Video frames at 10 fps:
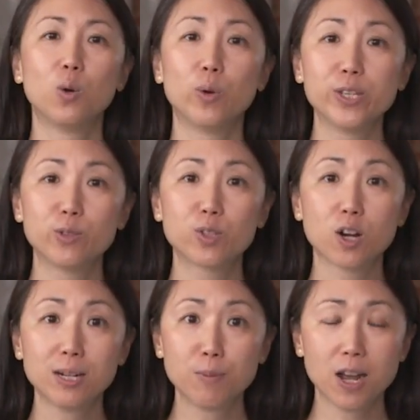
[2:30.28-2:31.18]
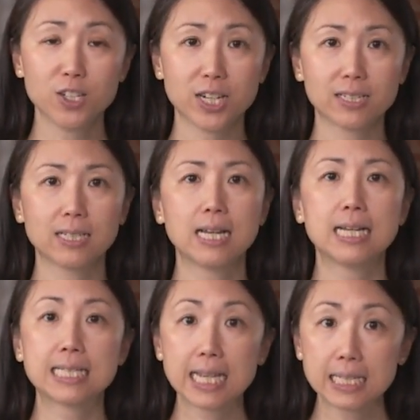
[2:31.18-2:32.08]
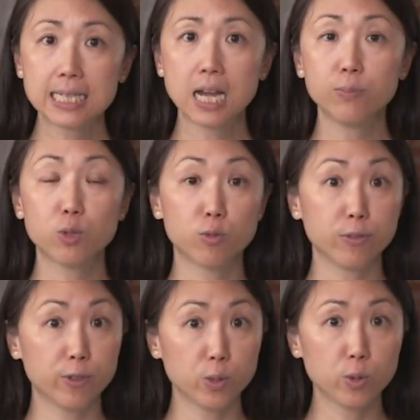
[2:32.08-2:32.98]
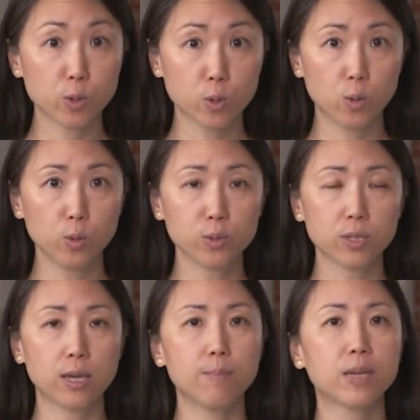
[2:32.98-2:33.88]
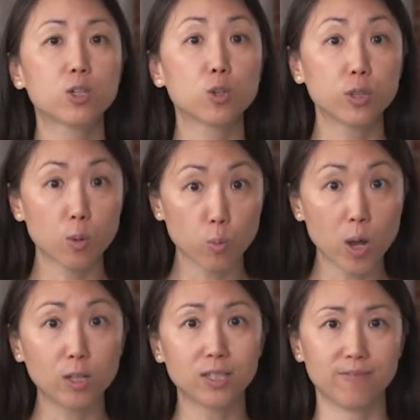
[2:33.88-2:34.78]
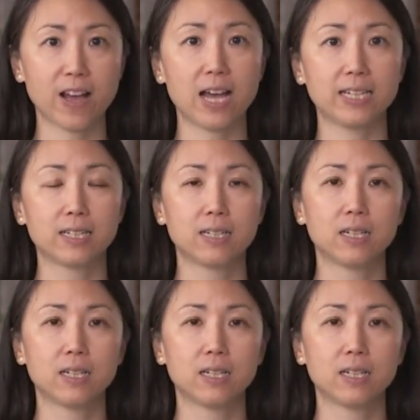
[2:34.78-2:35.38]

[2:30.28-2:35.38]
When you start a project, take time to review your goals and make sure they're well defined.